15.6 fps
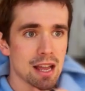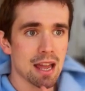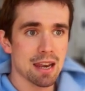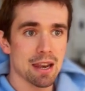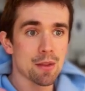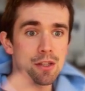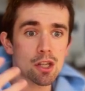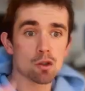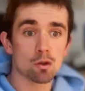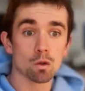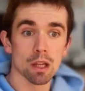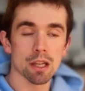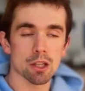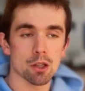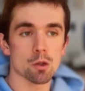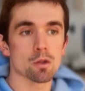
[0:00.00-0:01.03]
Now this is
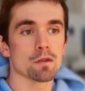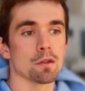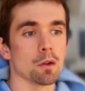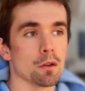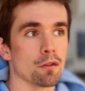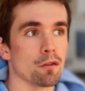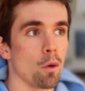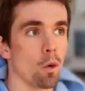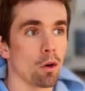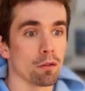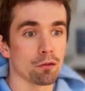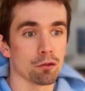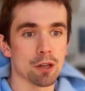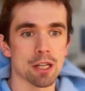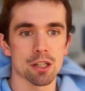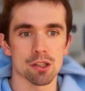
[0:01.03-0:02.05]
really useful for
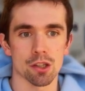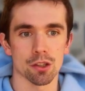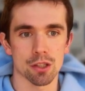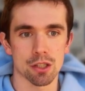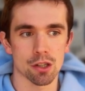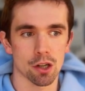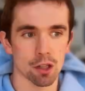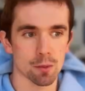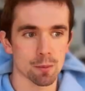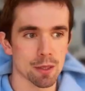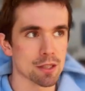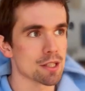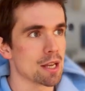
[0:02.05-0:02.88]
free consulting documents,